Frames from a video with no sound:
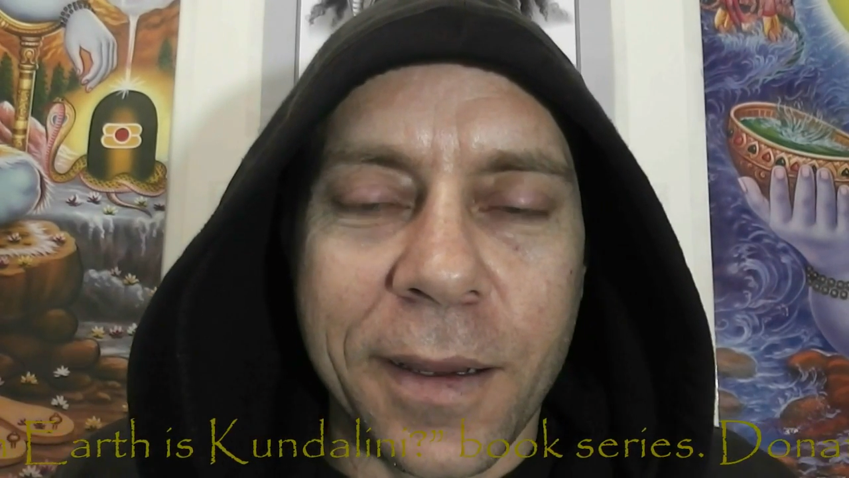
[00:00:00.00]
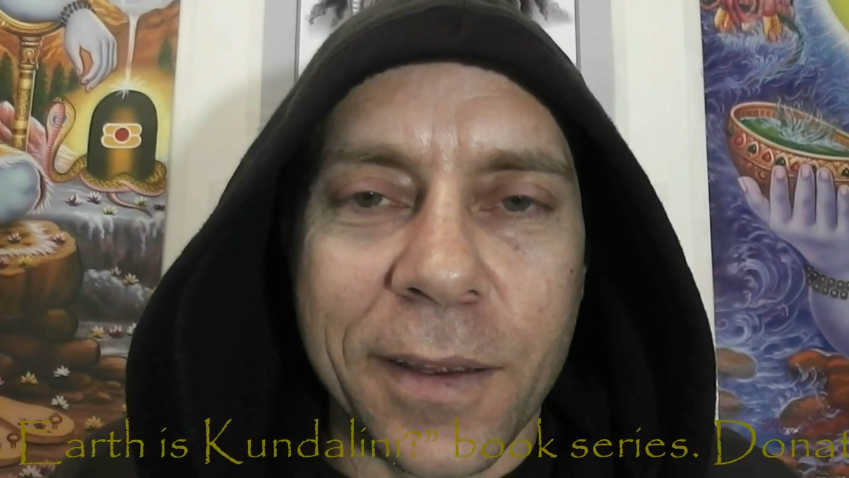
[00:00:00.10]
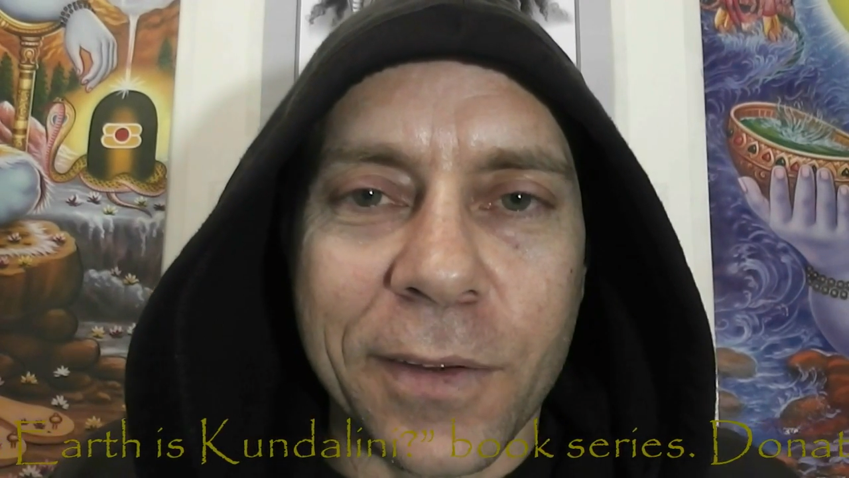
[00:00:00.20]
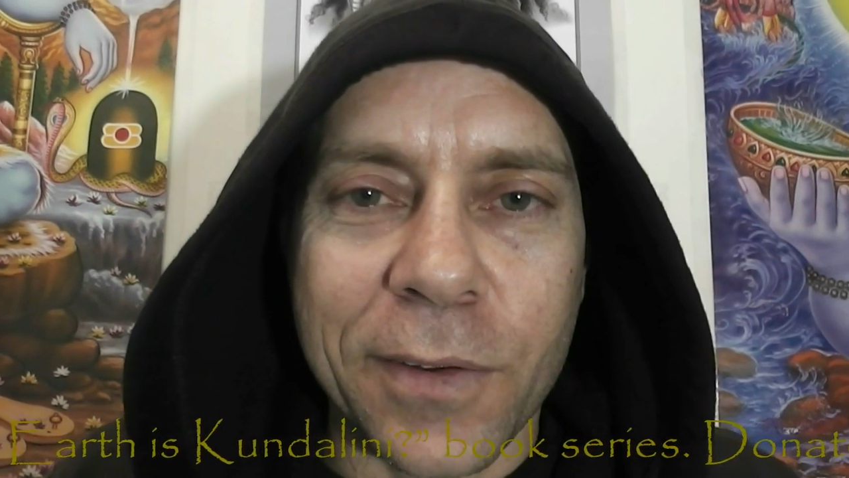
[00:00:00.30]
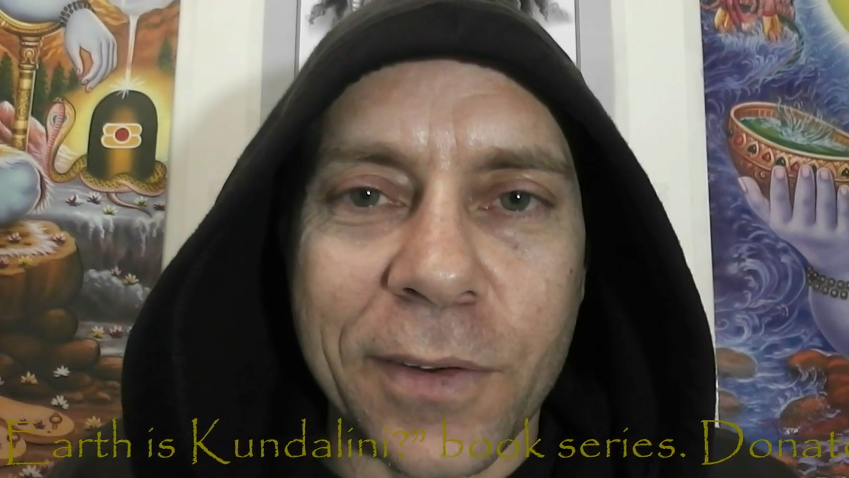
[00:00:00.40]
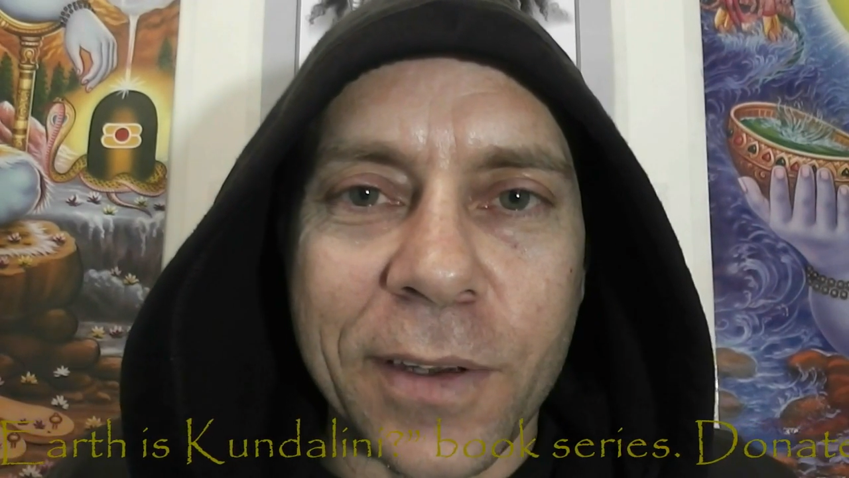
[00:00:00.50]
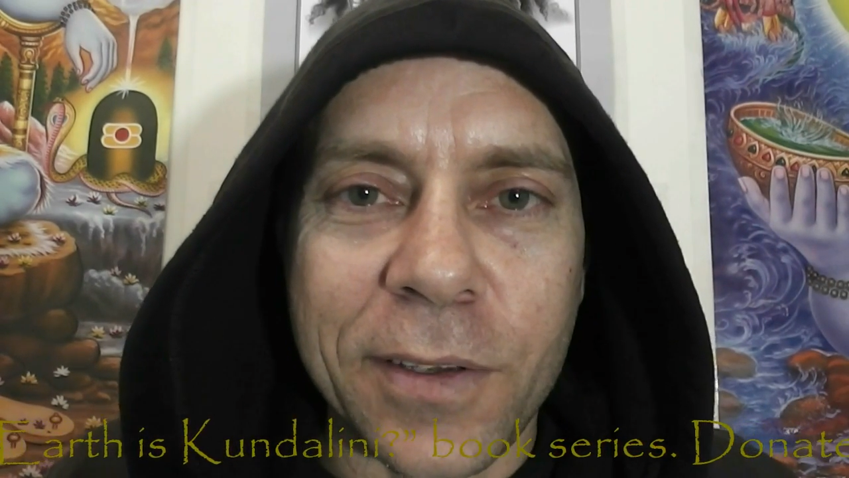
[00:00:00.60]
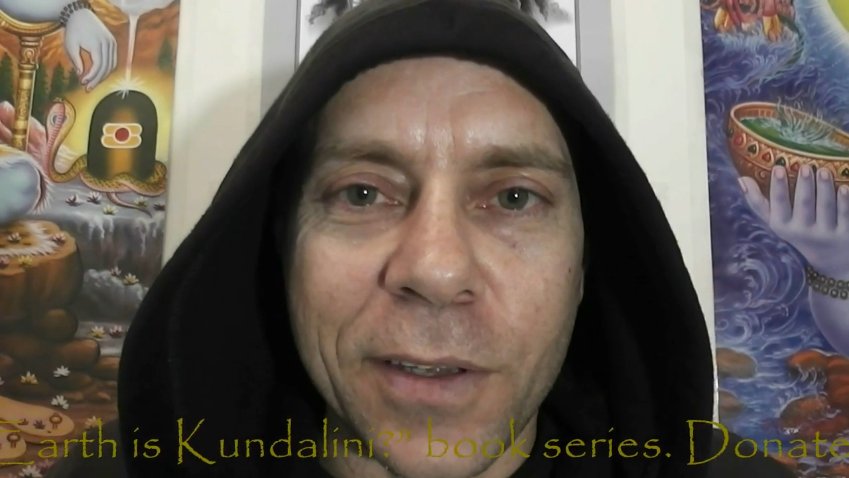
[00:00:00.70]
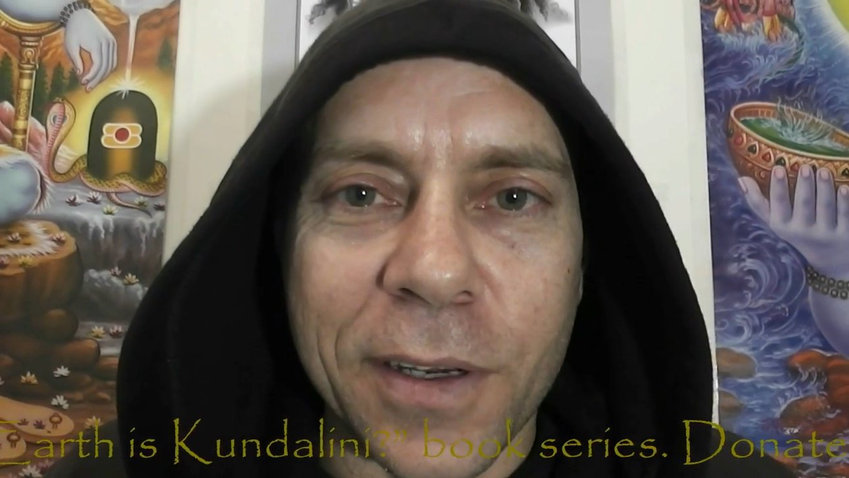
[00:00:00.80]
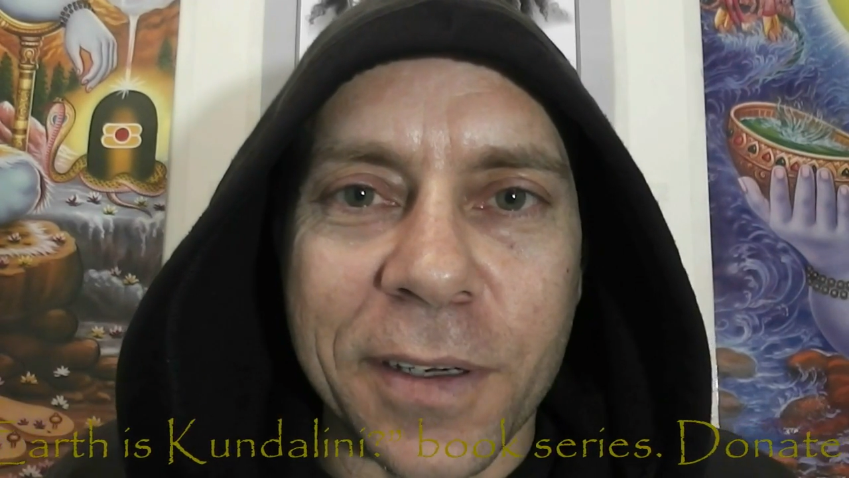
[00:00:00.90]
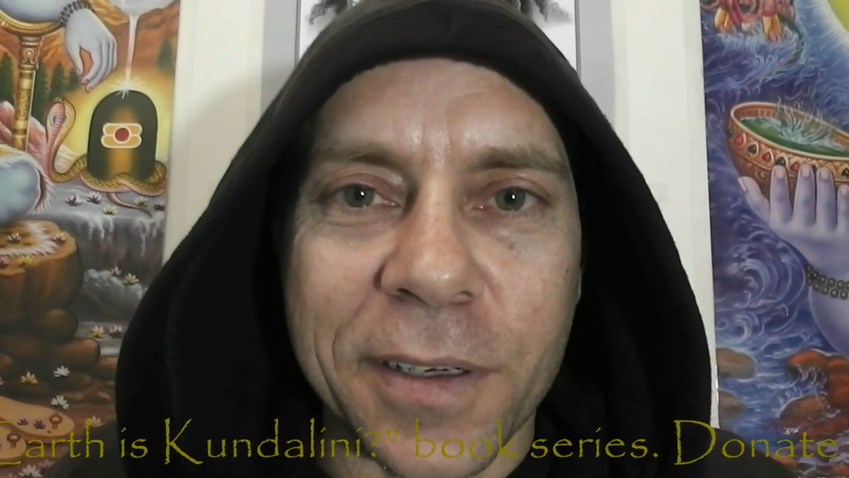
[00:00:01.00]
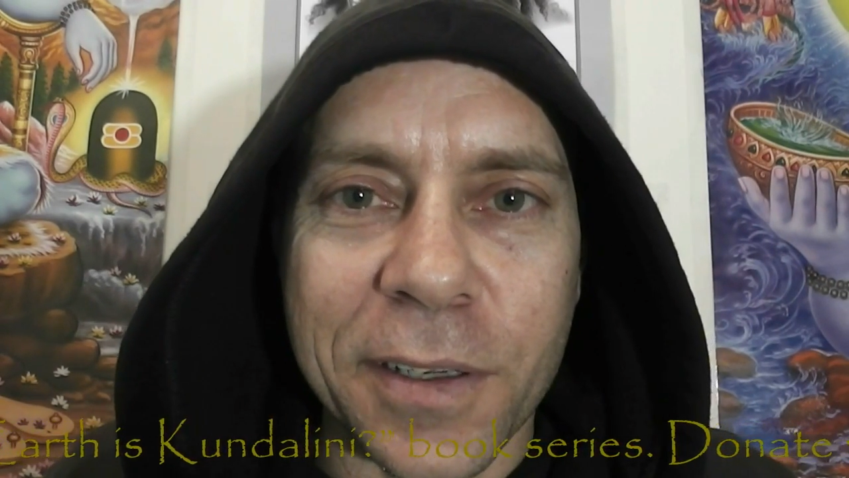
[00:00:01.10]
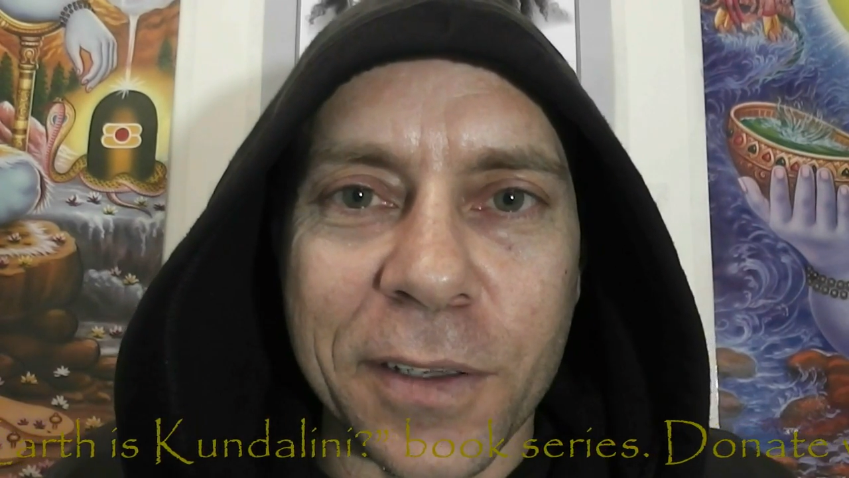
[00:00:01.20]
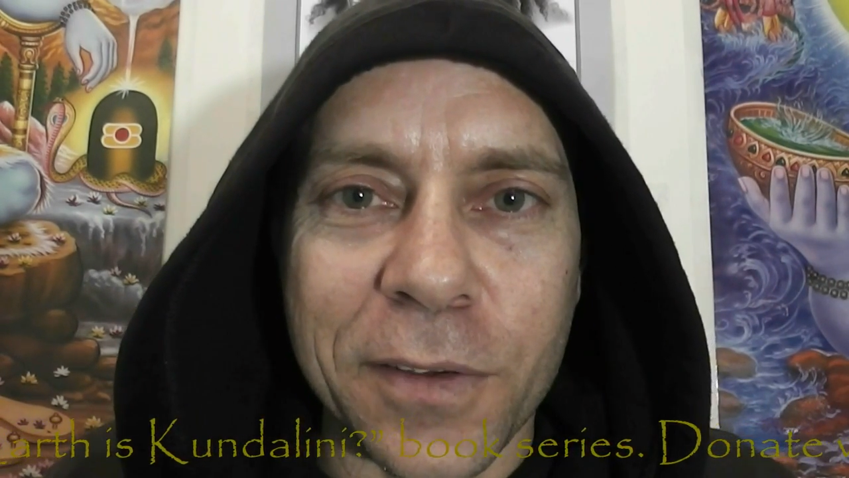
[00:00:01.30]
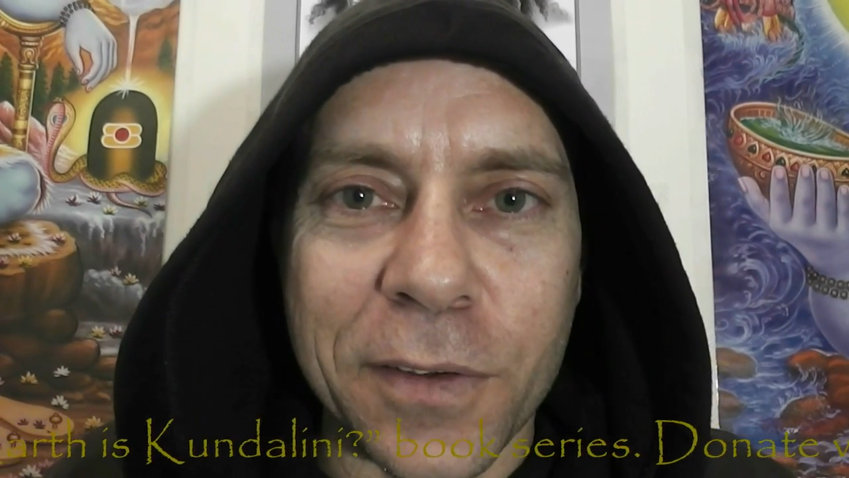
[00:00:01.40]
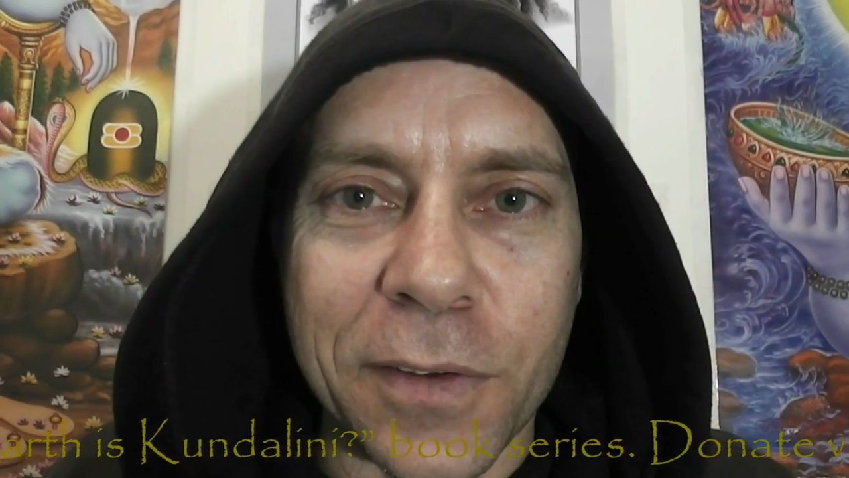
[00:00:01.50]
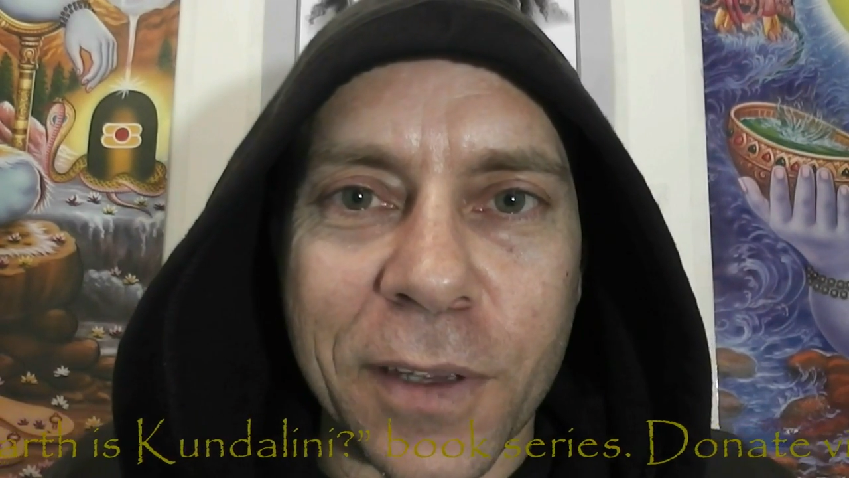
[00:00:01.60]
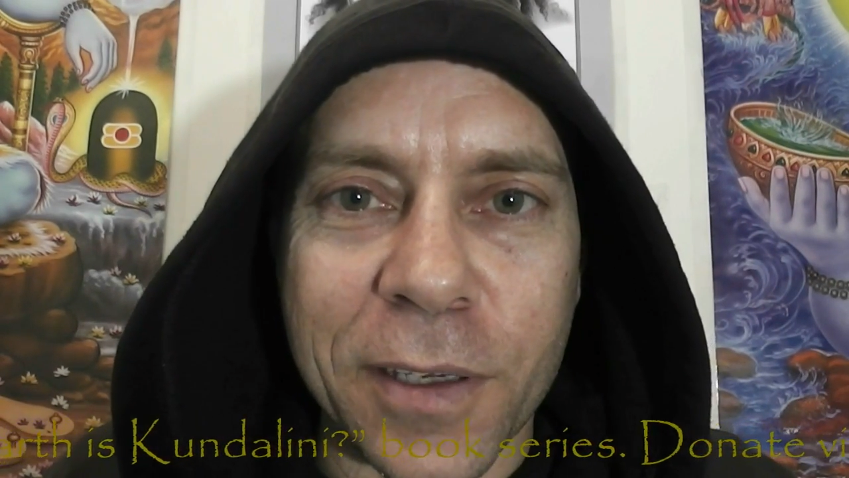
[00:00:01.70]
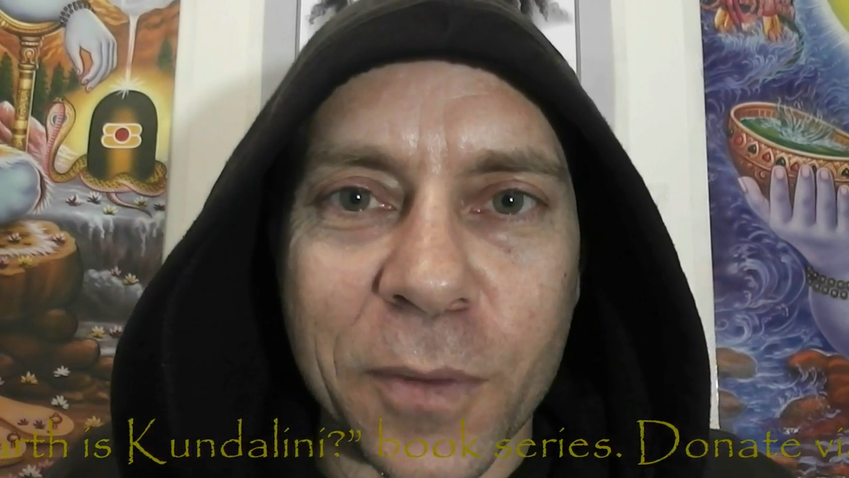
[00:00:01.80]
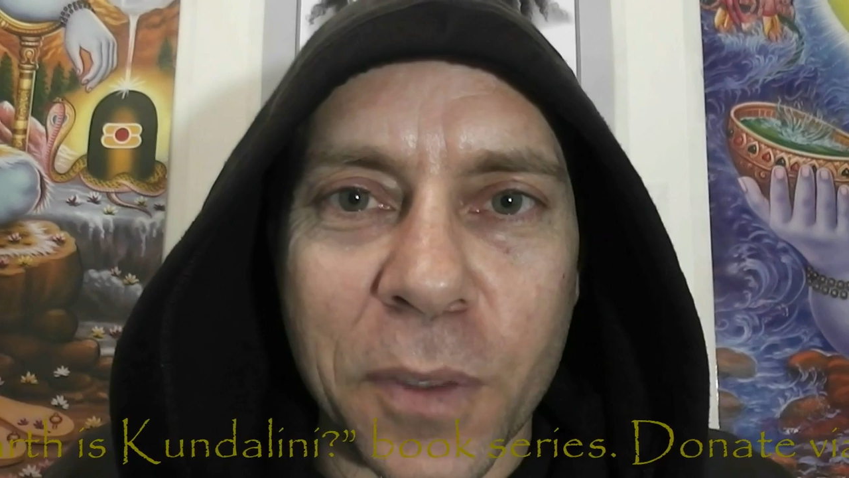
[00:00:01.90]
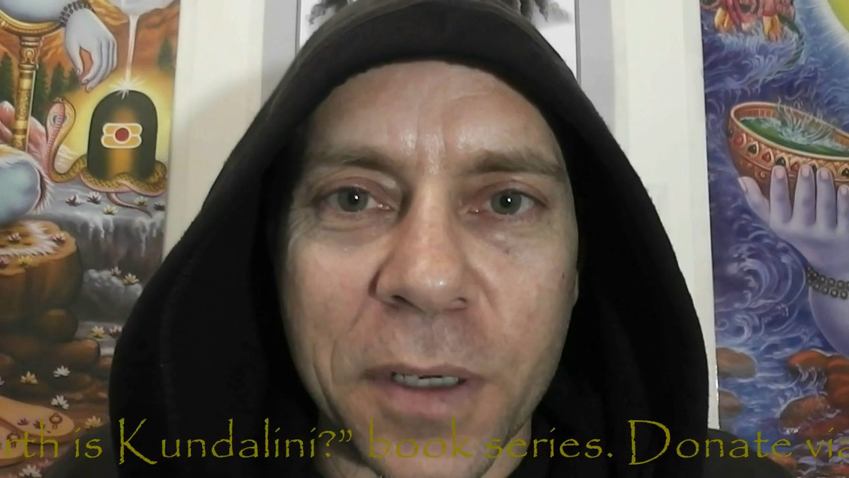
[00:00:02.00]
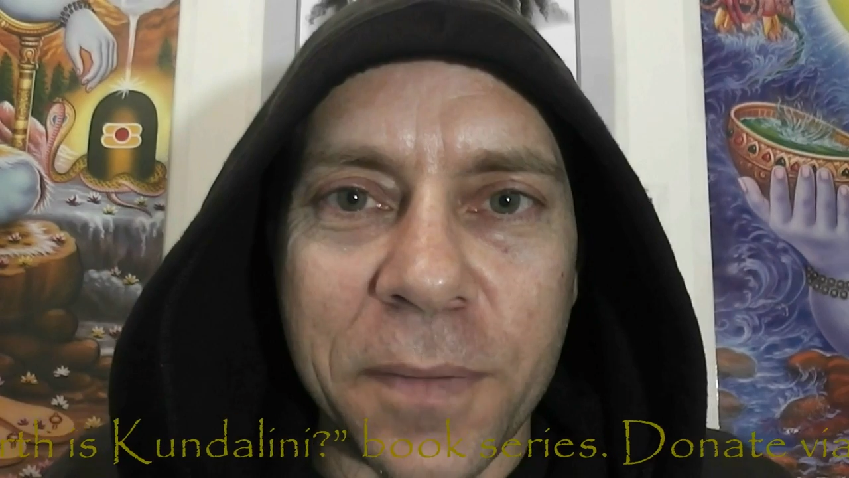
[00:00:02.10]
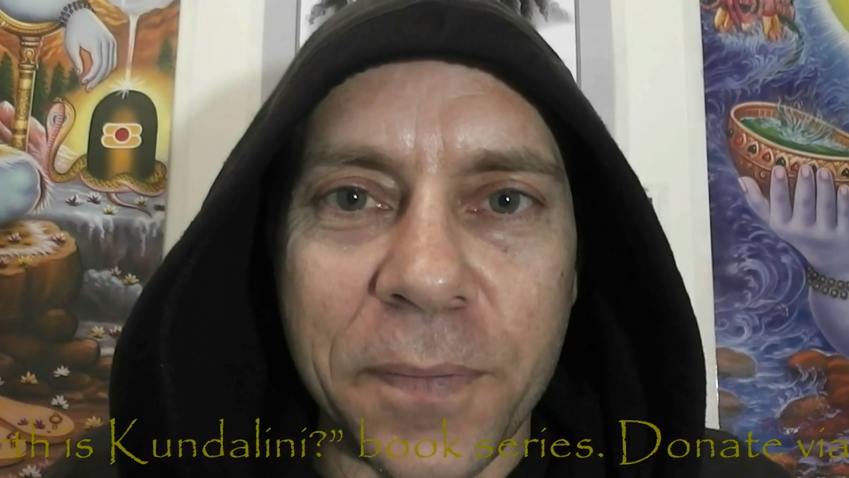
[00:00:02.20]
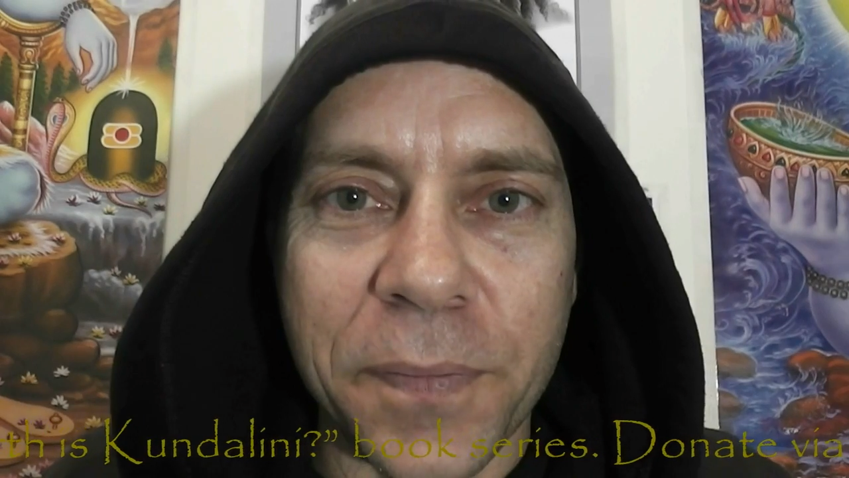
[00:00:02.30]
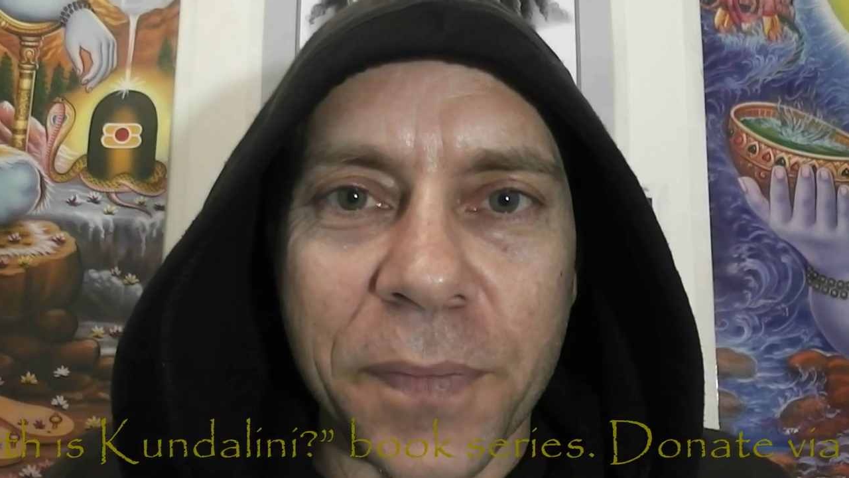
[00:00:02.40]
Satya is the second one.